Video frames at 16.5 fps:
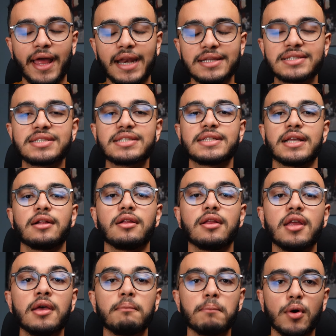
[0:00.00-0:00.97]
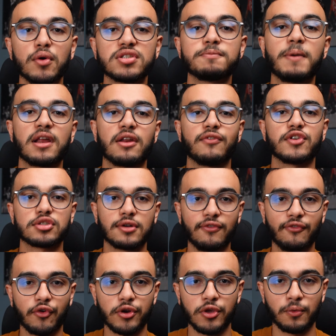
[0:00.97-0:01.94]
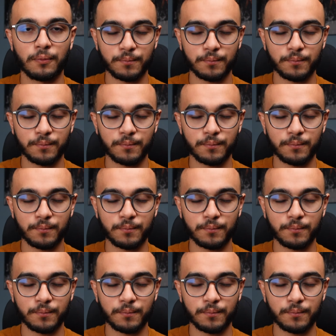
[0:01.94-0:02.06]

and it's still most beneficial for you.